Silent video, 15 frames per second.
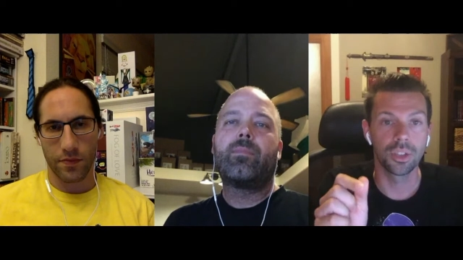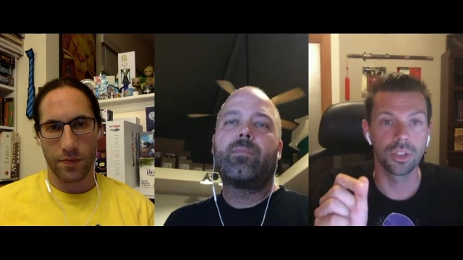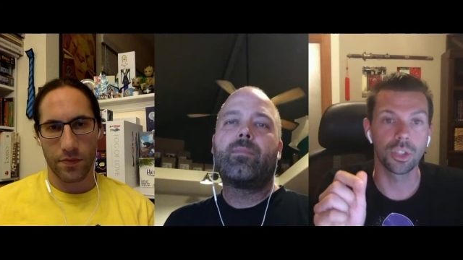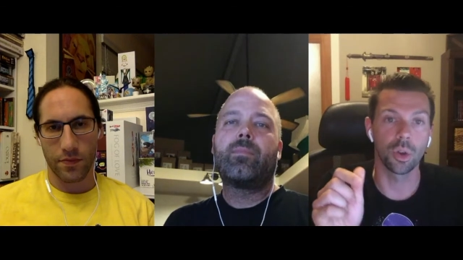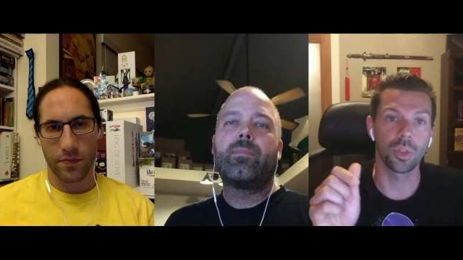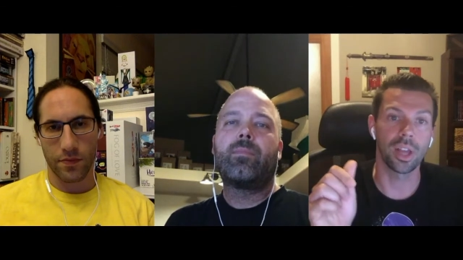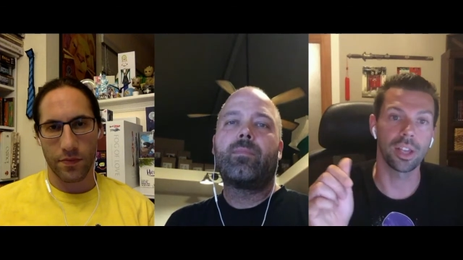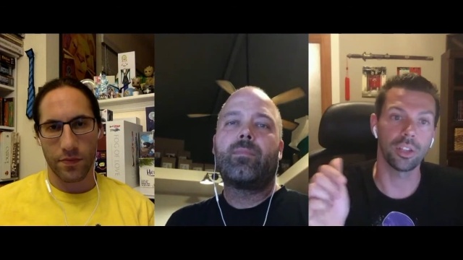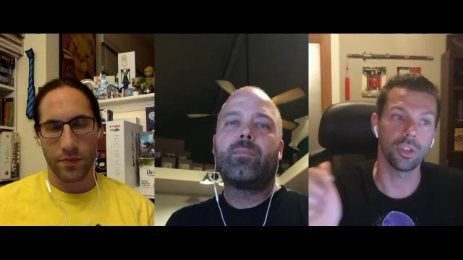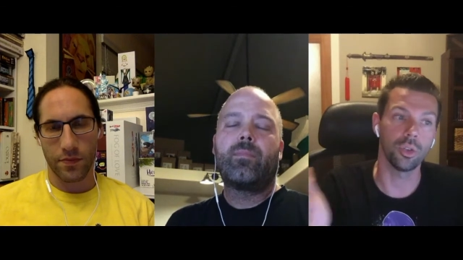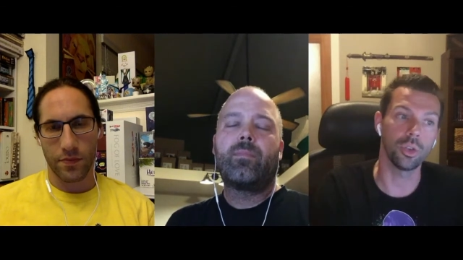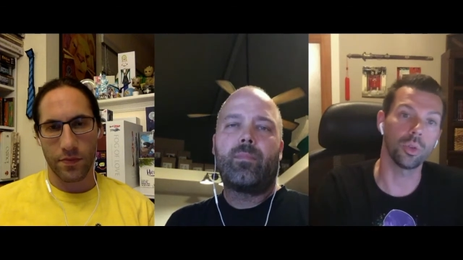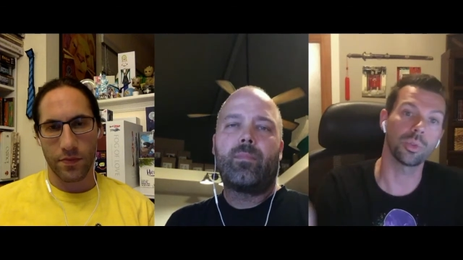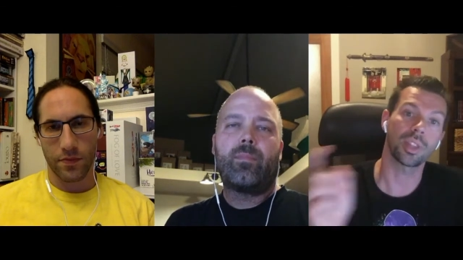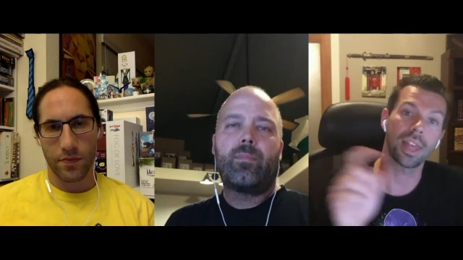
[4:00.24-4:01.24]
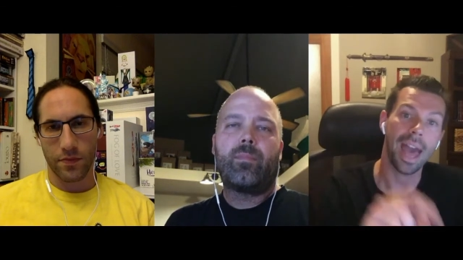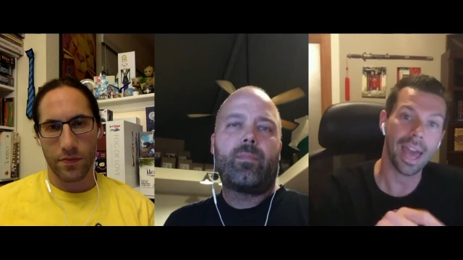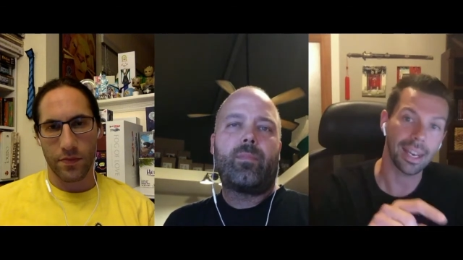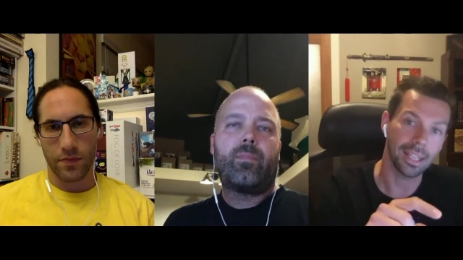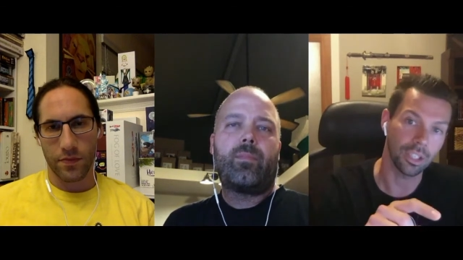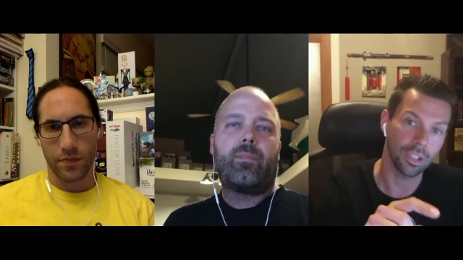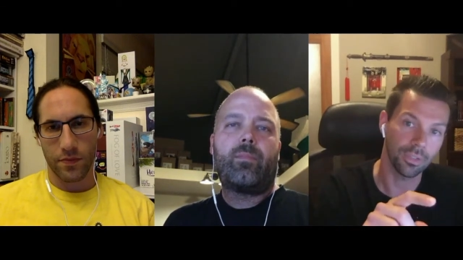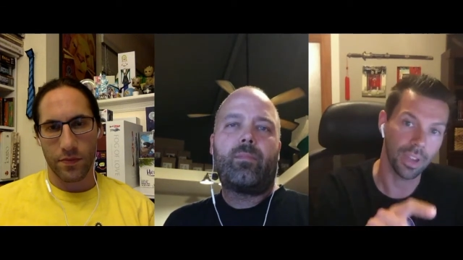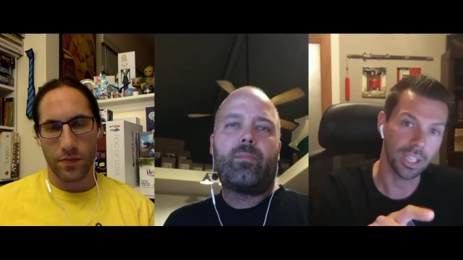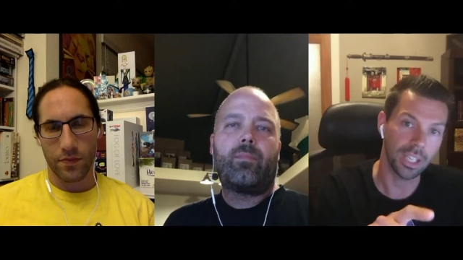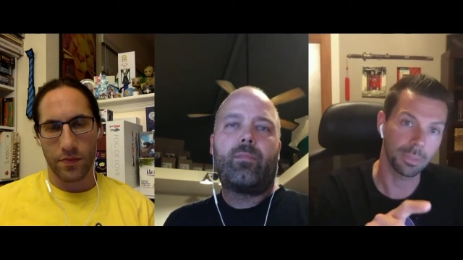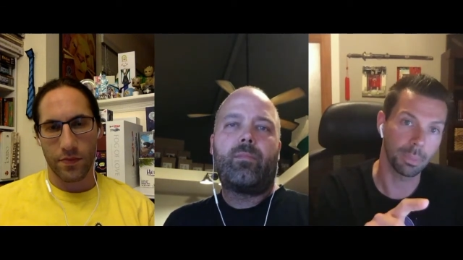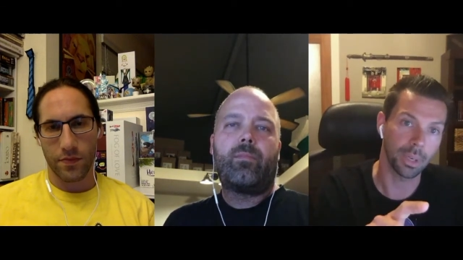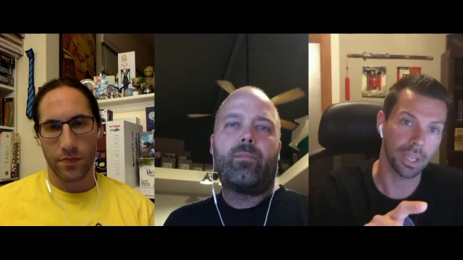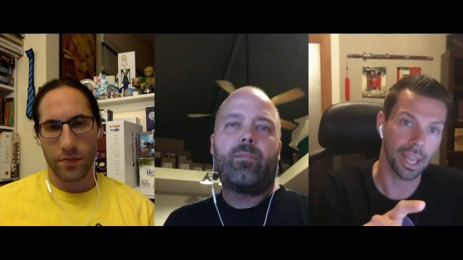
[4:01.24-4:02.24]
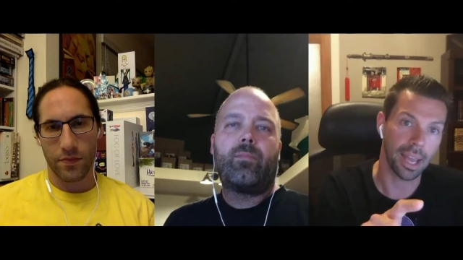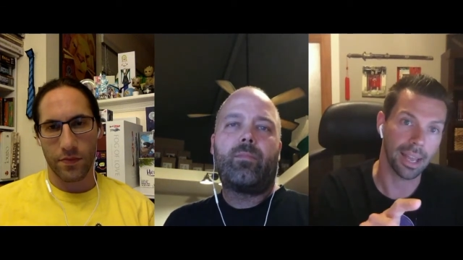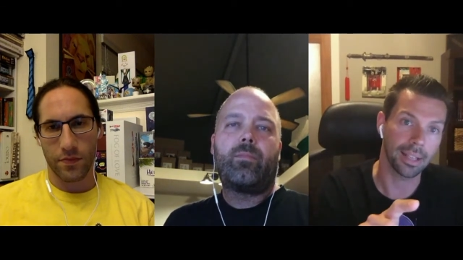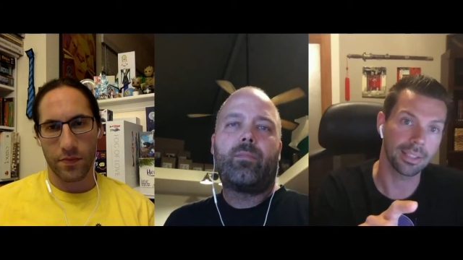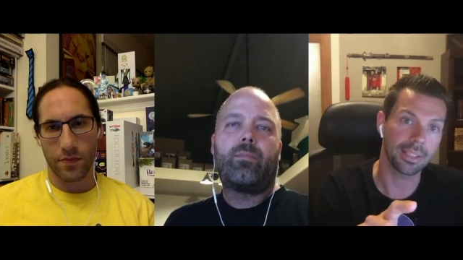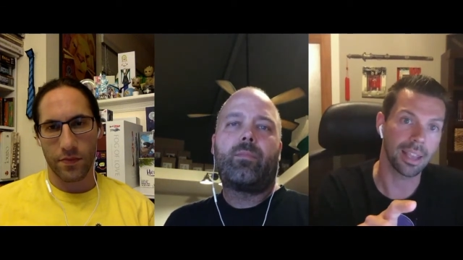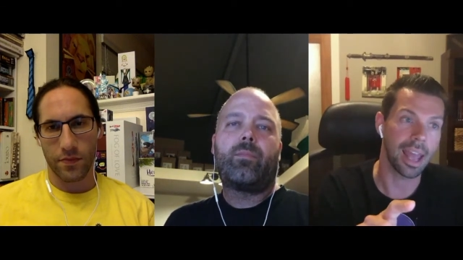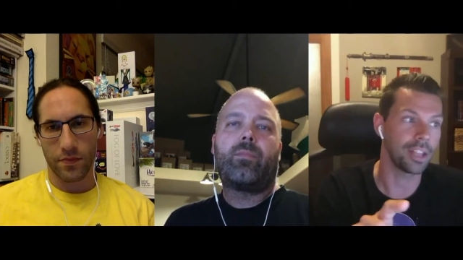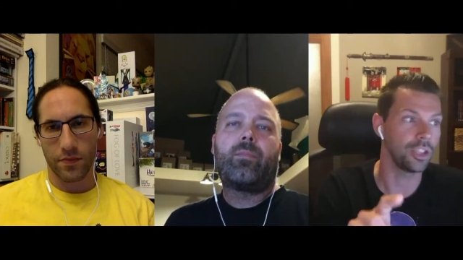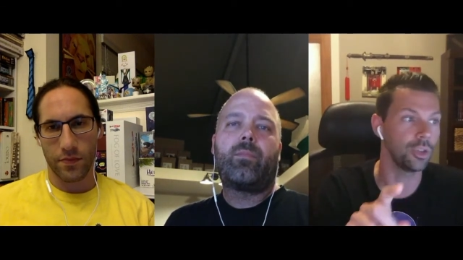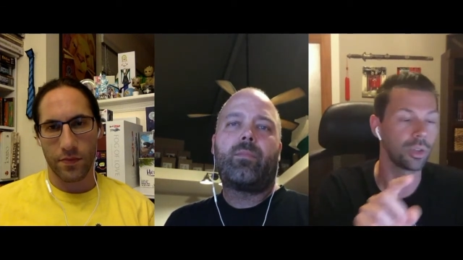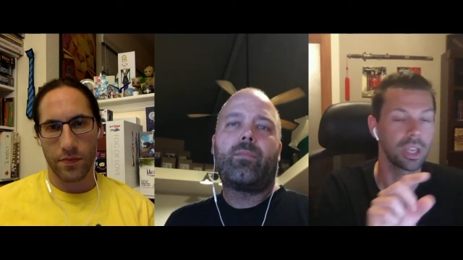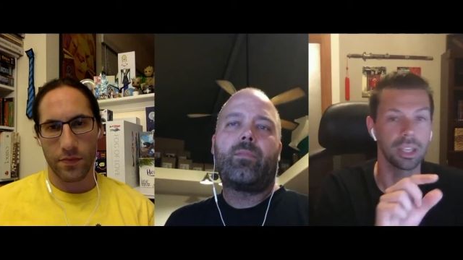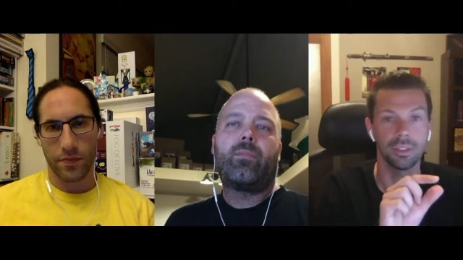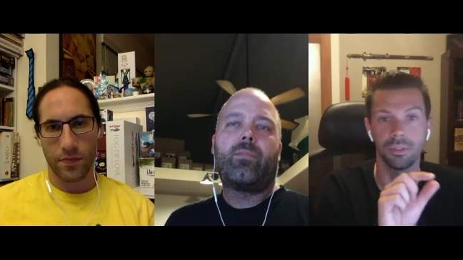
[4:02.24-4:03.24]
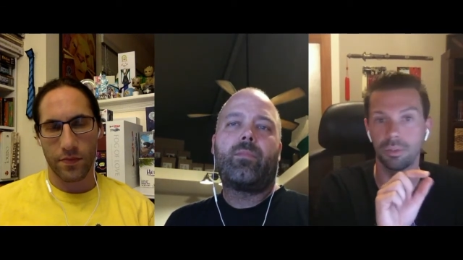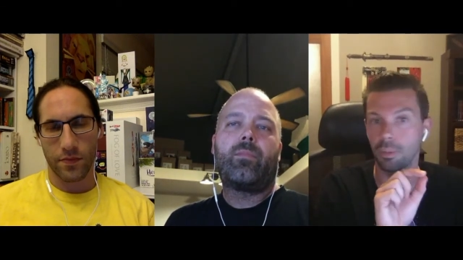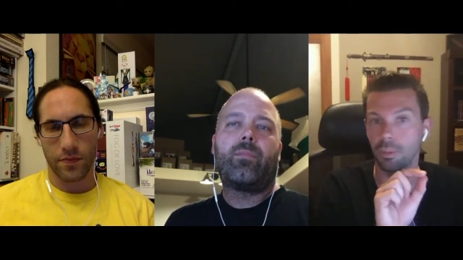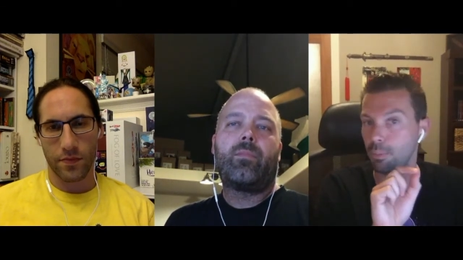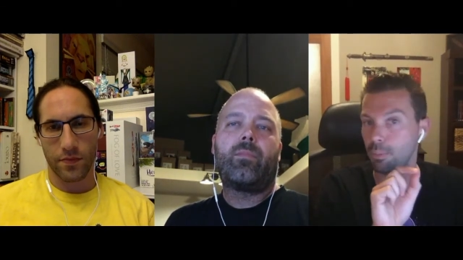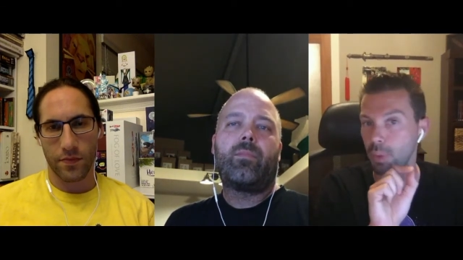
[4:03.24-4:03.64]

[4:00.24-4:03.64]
Speaker 1: so that you use that in your facebook ads and you can